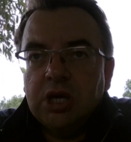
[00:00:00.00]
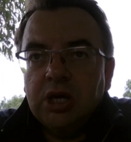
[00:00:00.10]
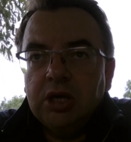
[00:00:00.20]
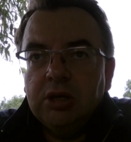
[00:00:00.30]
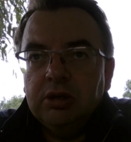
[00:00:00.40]

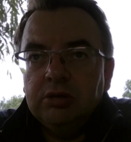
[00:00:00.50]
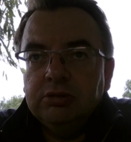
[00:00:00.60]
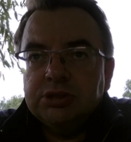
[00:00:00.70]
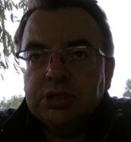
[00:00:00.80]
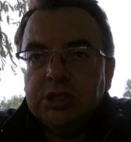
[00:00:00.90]
Uh,
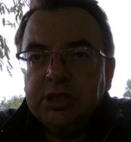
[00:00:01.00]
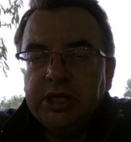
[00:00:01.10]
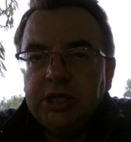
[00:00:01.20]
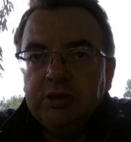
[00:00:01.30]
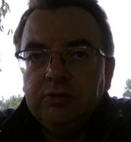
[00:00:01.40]
certainly
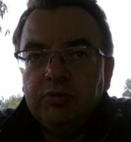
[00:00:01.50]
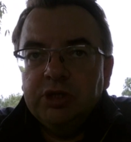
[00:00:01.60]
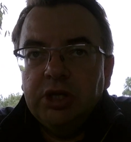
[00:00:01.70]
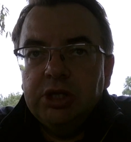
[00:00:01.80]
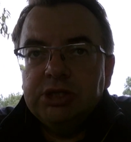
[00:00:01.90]
here
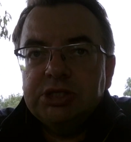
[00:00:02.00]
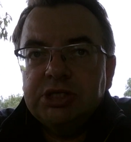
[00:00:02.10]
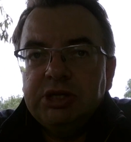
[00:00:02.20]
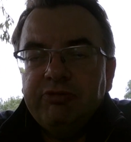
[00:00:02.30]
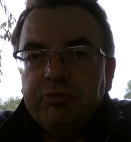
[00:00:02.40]
we
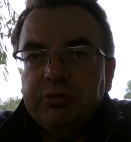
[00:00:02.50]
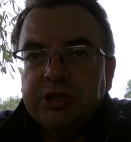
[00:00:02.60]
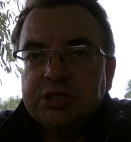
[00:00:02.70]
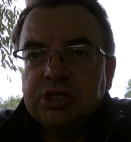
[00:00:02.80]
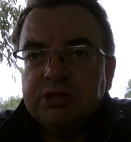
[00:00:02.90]
see from
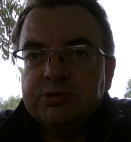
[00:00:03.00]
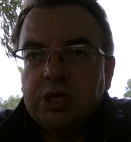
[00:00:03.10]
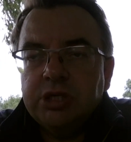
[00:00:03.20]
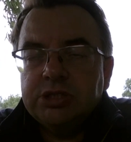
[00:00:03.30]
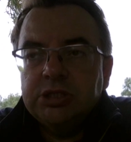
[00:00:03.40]
being
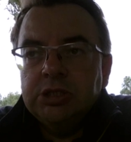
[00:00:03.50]
circumcised